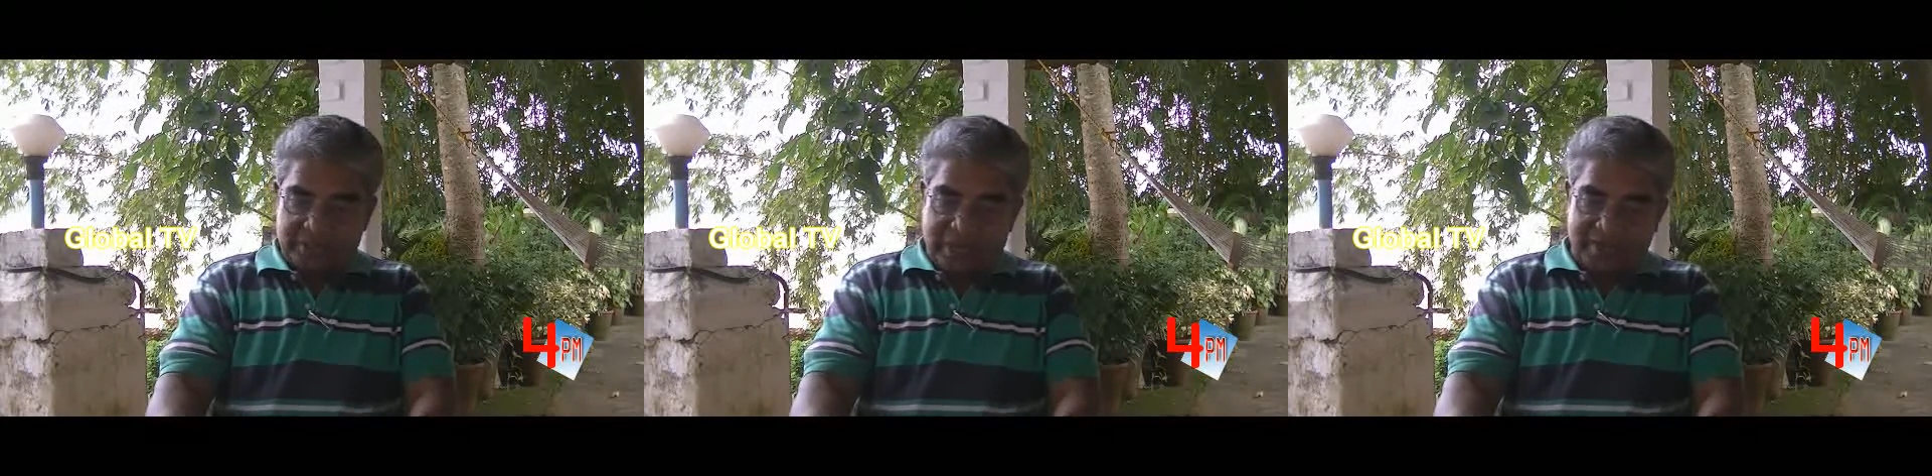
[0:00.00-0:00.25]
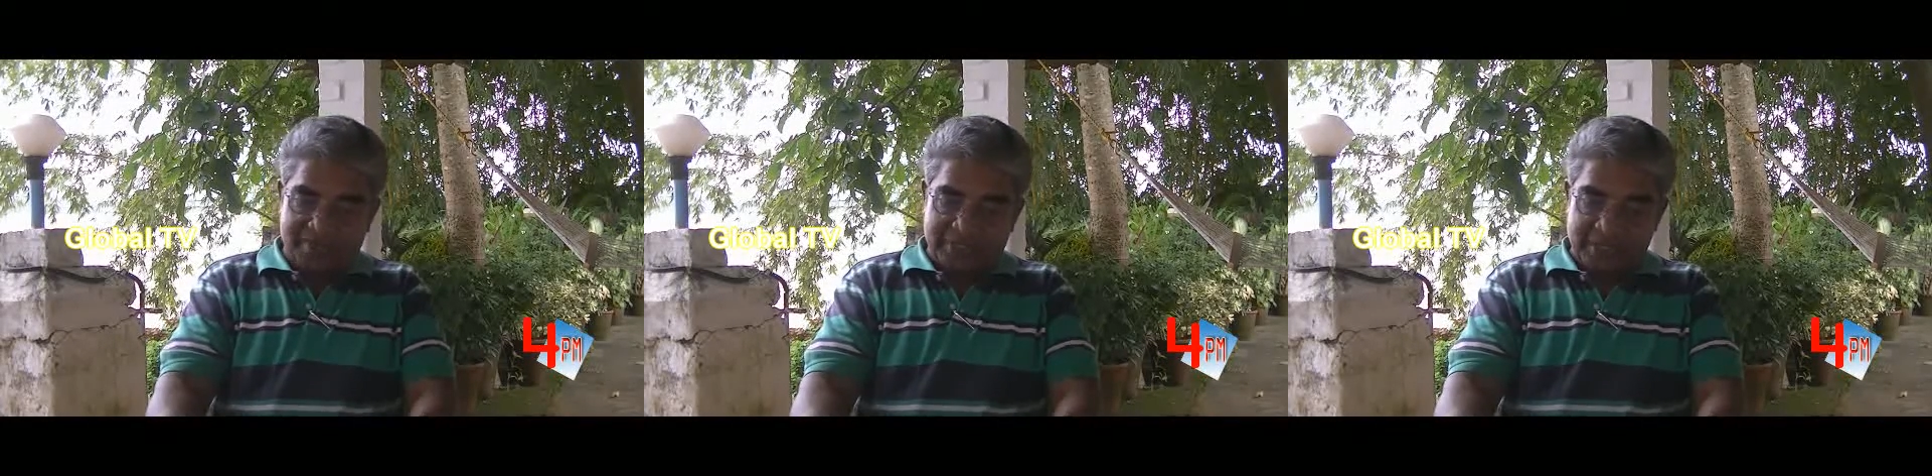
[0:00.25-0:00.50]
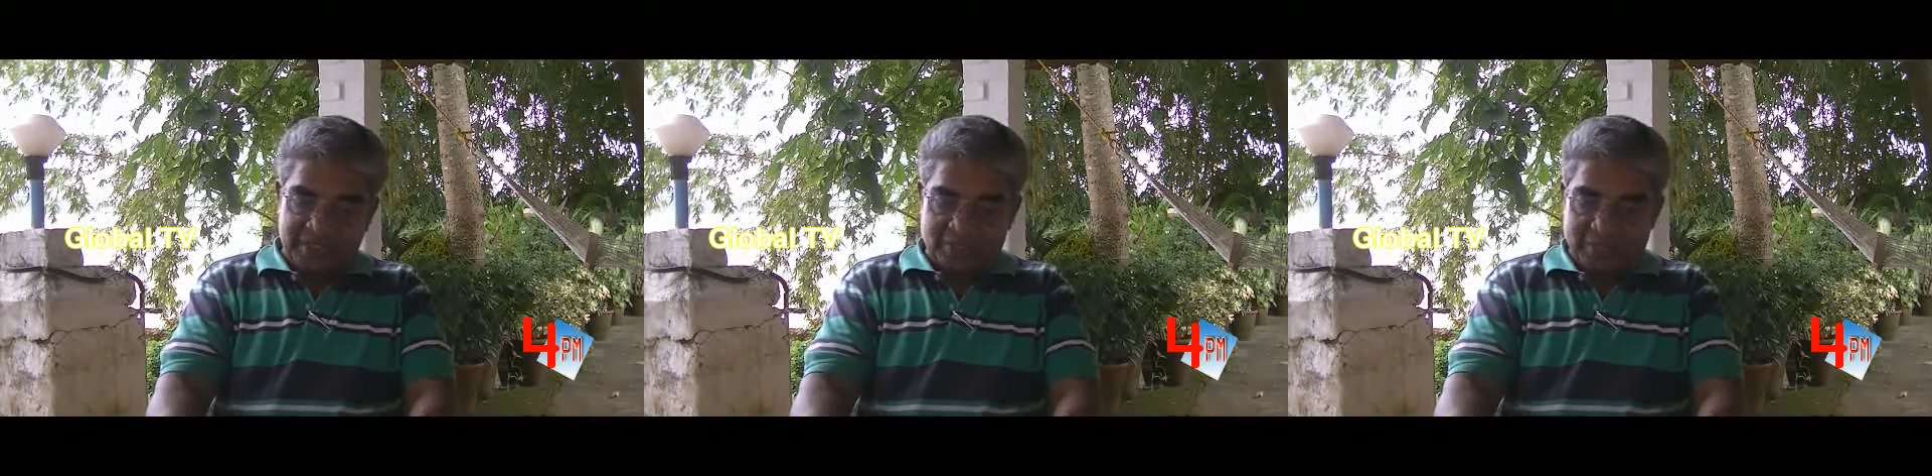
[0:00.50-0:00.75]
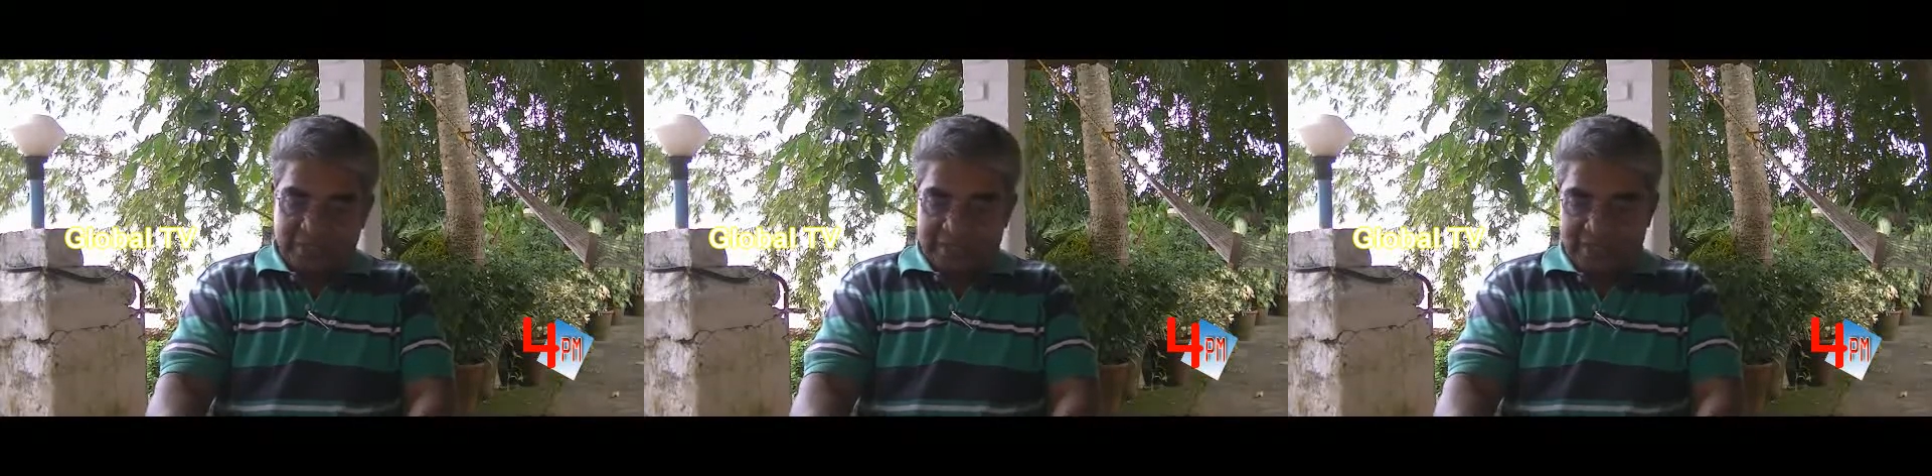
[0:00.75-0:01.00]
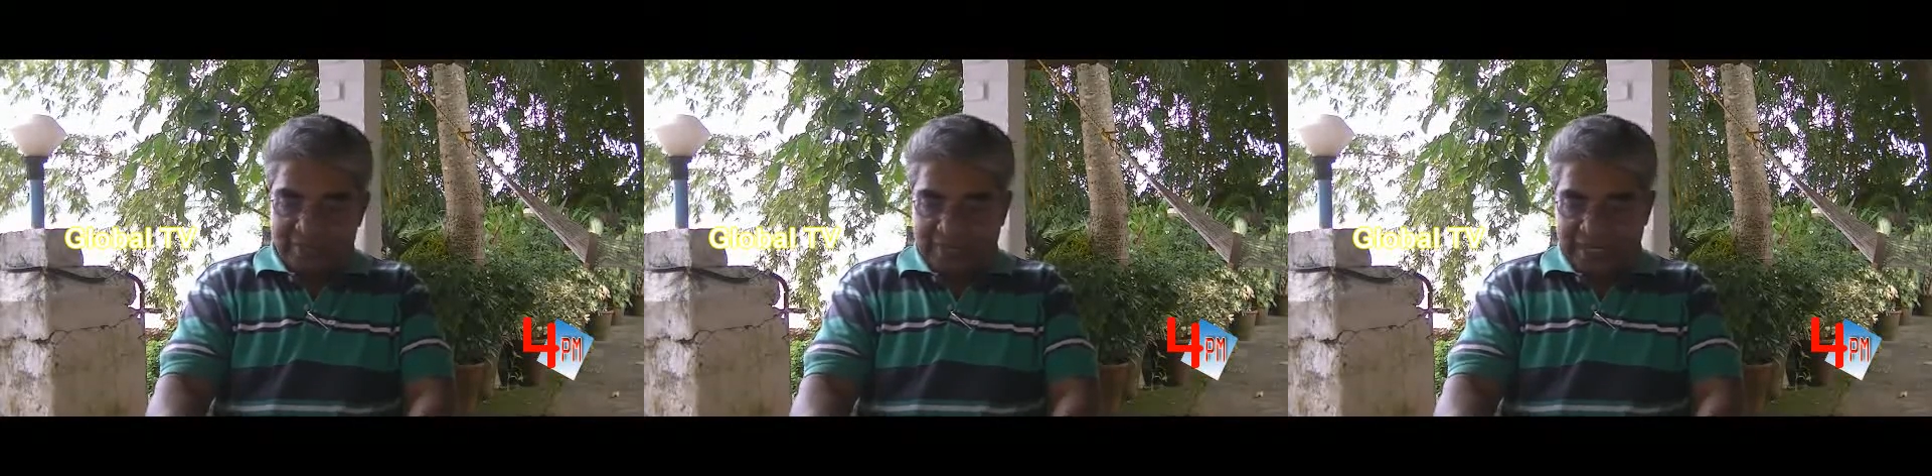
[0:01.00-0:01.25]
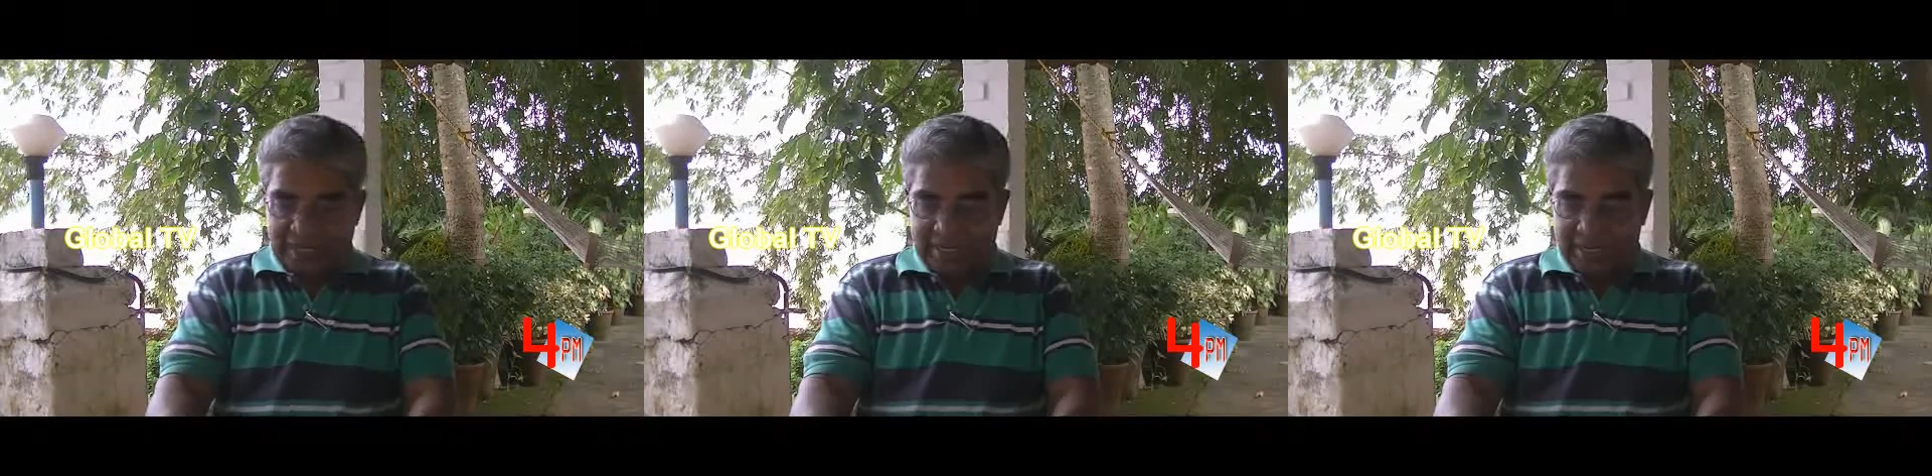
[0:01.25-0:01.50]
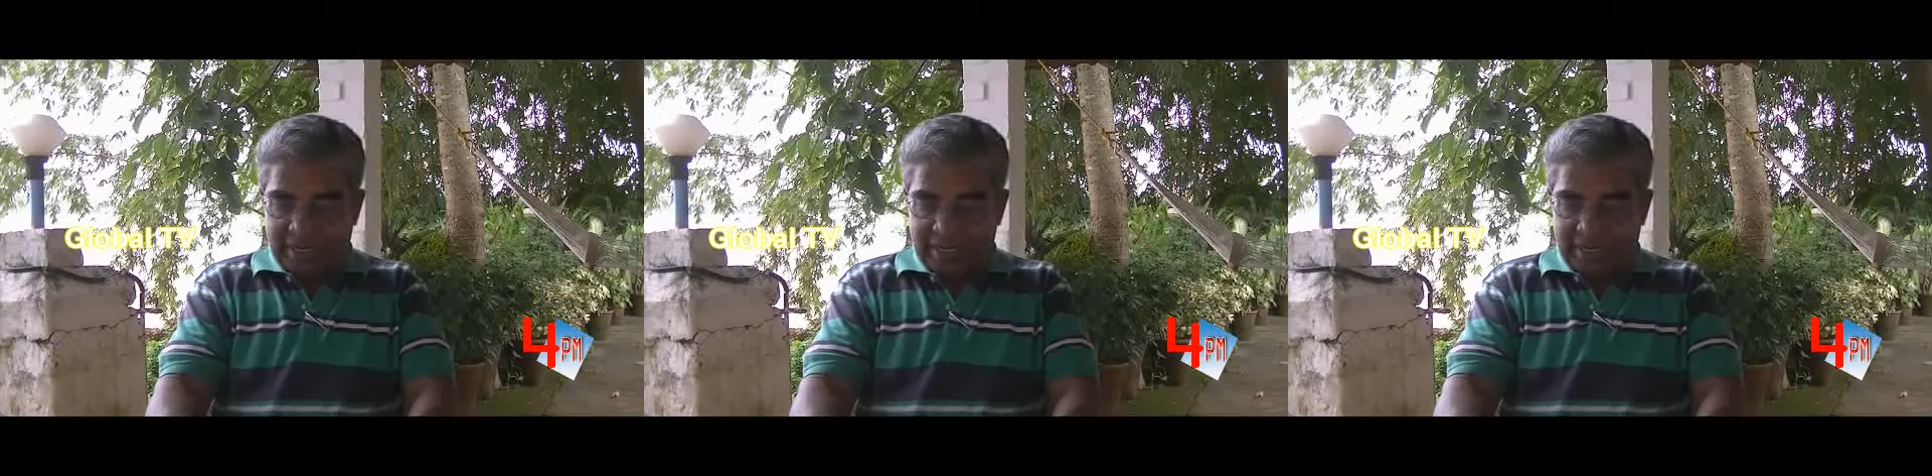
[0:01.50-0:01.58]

half size bigger than me